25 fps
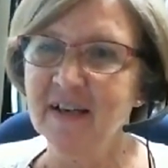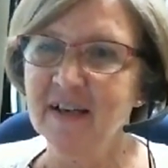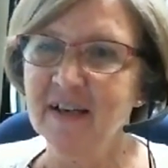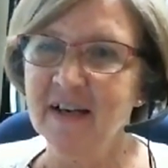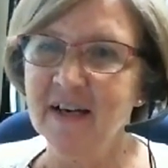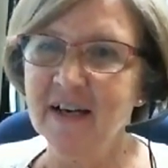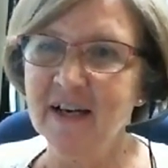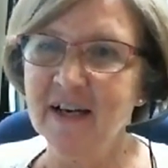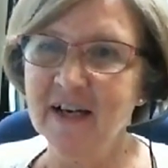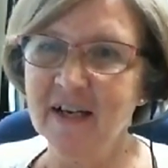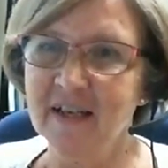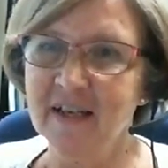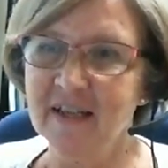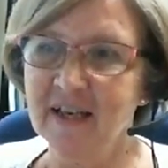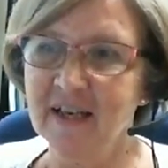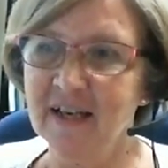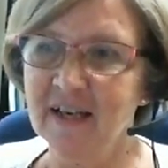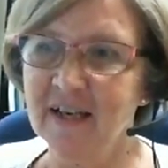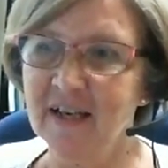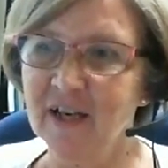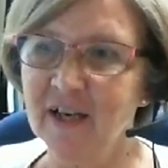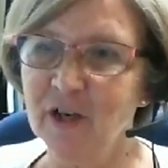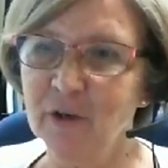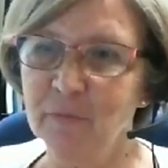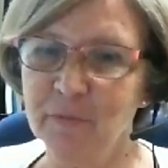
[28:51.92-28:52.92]
that
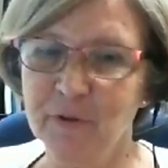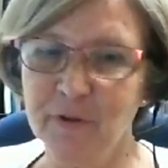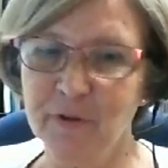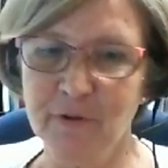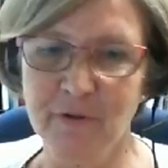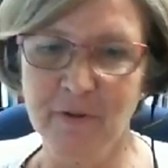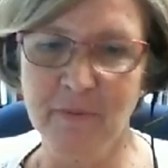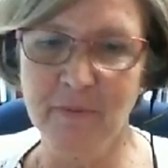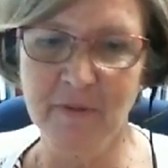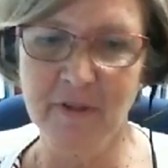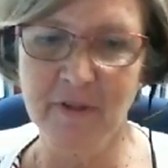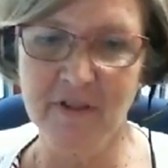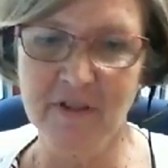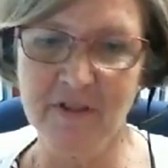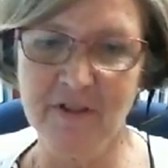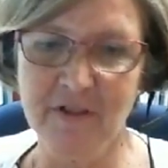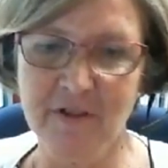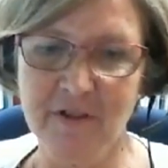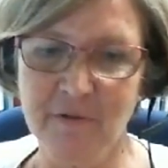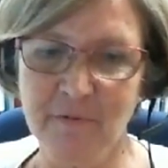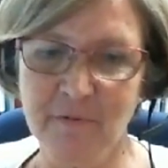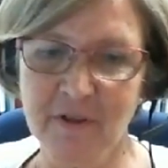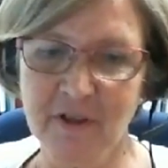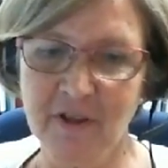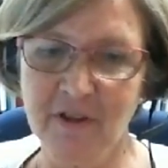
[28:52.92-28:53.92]
help you and minister
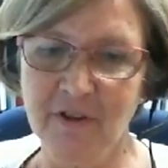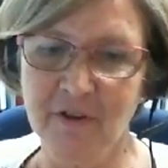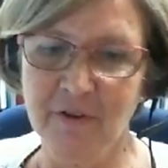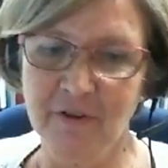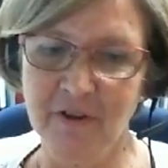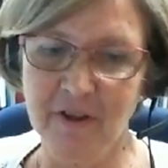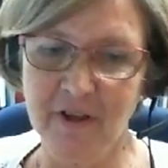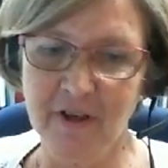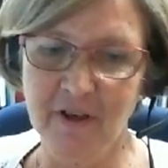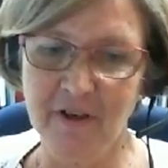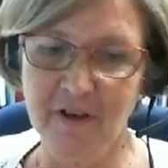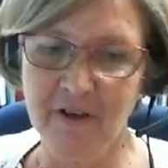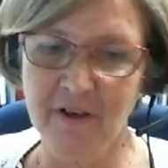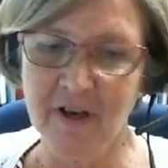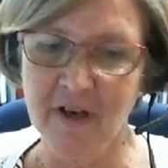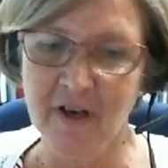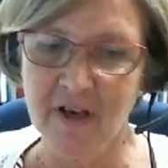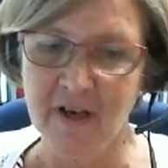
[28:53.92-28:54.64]
with you there.